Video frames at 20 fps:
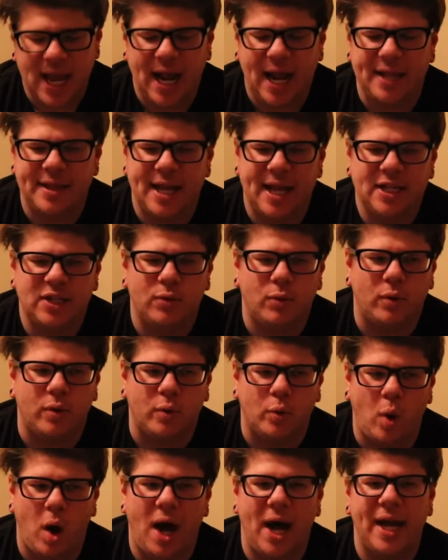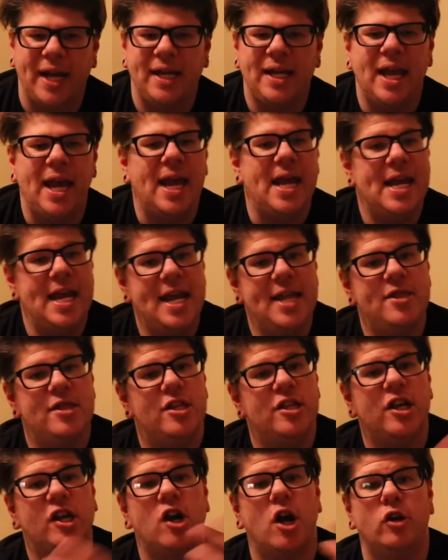And that's why in
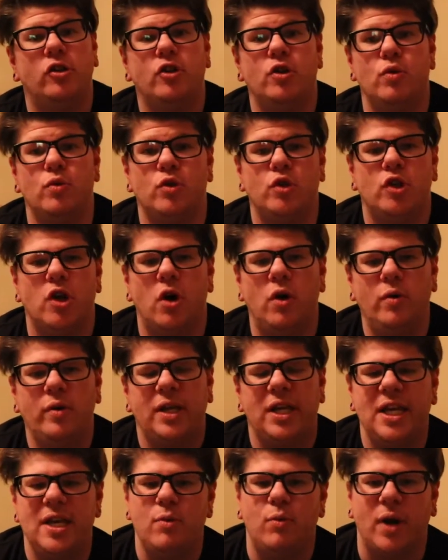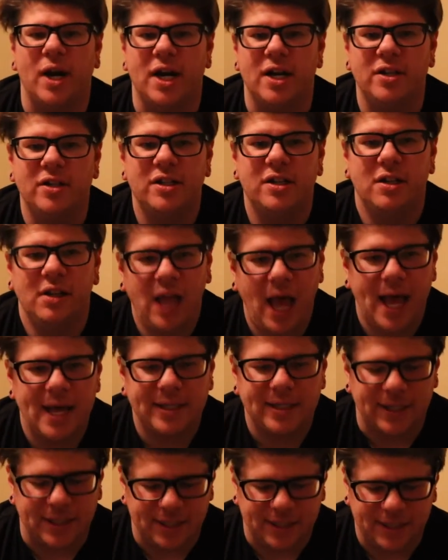the cartoon show, he wears
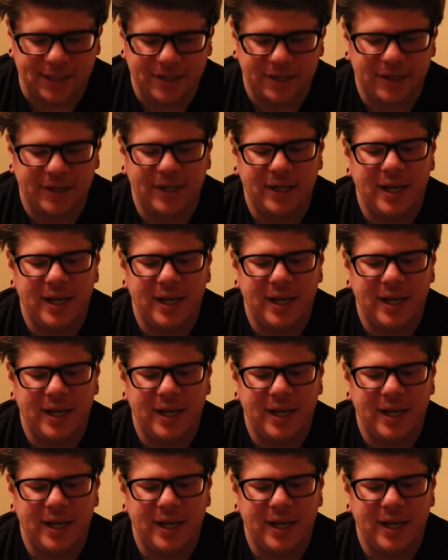glasses.